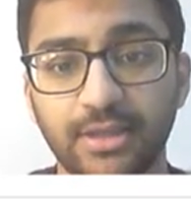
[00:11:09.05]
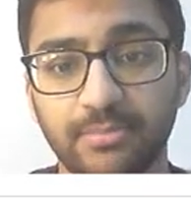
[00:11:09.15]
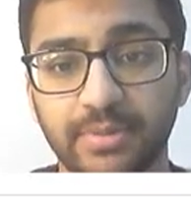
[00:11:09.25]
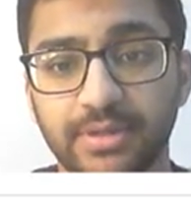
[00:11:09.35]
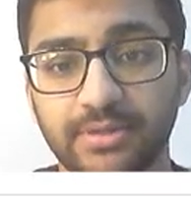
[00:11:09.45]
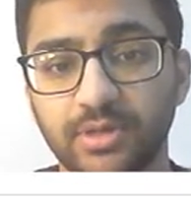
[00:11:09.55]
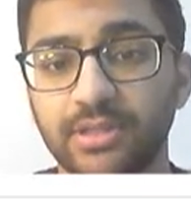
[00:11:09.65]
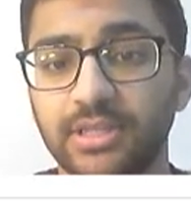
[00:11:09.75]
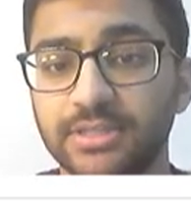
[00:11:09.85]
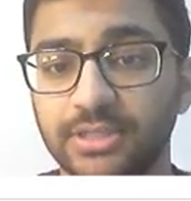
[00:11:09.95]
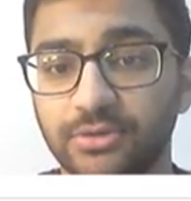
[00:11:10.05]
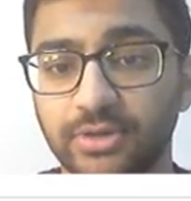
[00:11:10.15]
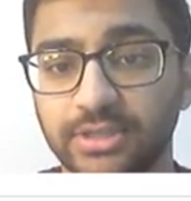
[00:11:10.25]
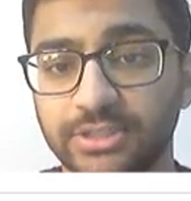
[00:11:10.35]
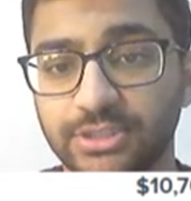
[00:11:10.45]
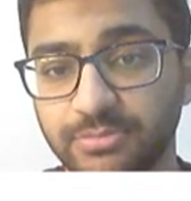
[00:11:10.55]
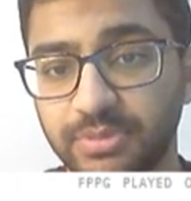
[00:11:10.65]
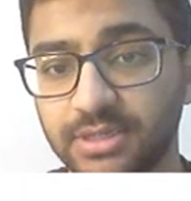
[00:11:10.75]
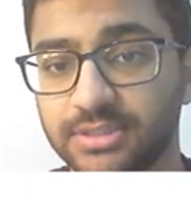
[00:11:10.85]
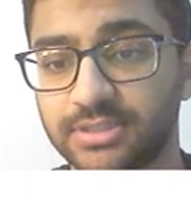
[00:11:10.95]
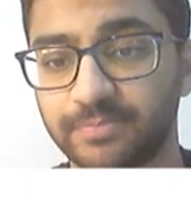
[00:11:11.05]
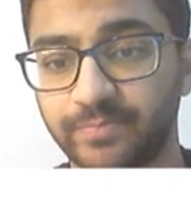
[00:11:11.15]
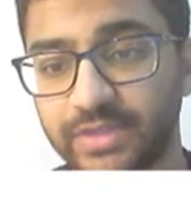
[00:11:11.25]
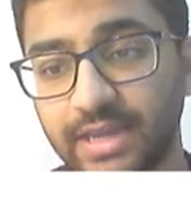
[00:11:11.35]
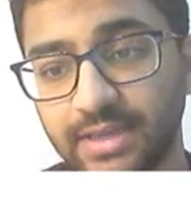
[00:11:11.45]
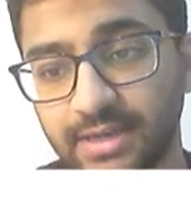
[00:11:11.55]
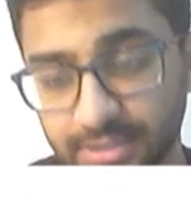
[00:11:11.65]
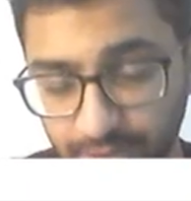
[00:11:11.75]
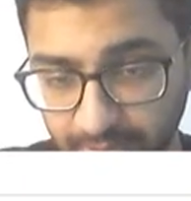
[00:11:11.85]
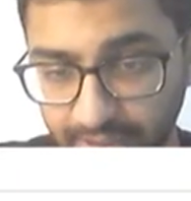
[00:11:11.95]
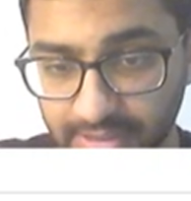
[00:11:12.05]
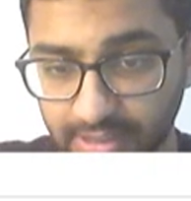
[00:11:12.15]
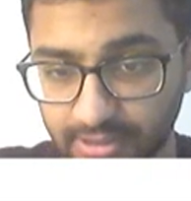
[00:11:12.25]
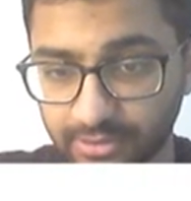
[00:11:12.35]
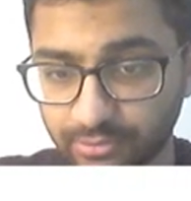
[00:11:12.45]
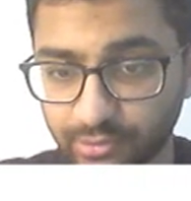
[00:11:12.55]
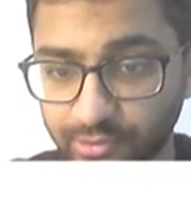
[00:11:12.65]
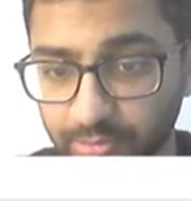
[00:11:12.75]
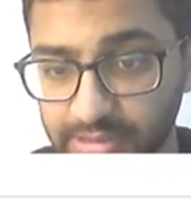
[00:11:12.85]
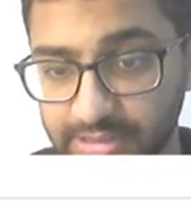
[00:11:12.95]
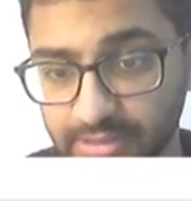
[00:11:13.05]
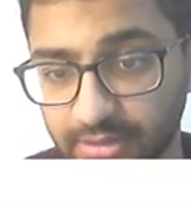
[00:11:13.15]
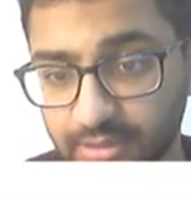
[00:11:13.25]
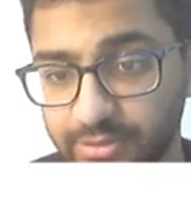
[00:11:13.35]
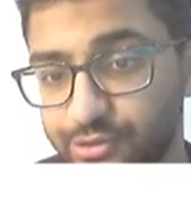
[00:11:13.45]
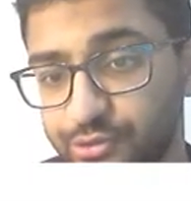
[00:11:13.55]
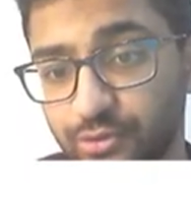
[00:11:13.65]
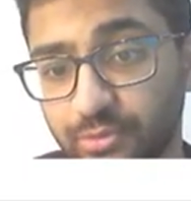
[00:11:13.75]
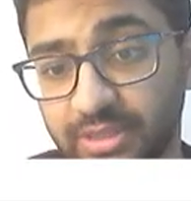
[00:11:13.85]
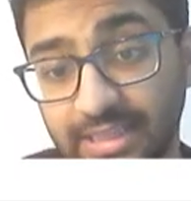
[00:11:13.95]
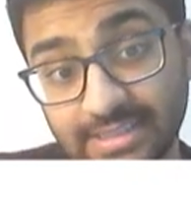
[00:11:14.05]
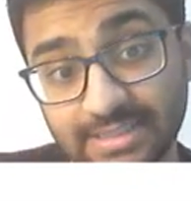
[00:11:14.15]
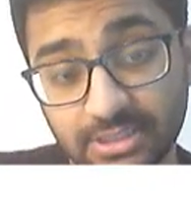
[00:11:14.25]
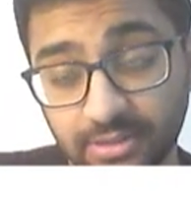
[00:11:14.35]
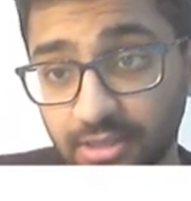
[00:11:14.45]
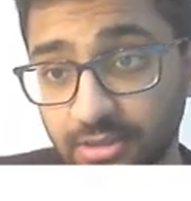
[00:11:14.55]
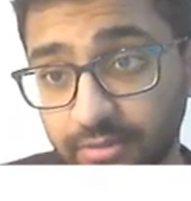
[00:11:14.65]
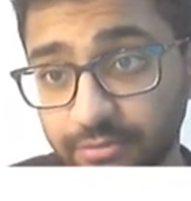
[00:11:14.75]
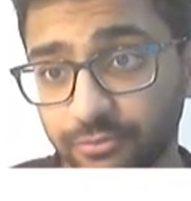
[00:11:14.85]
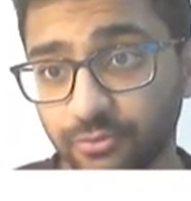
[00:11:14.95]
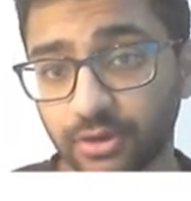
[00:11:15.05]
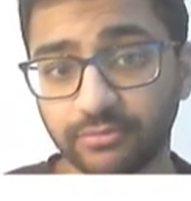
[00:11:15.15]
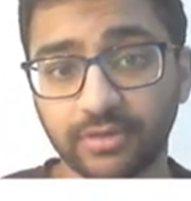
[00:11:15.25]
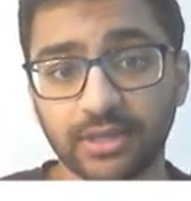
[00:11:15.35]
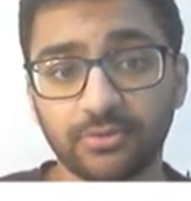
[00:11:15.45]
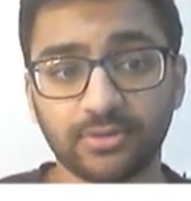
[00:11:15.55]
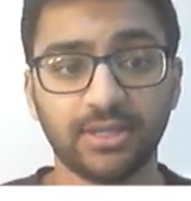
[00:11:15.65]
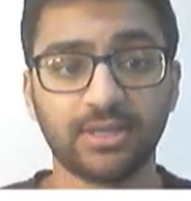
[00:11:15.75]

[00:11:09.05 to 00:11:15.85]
But I'm going to lean to Jokic just because 10-8 is still a price tag you don't normally see on him. He's normally at least still like 11-4 on FanDuel.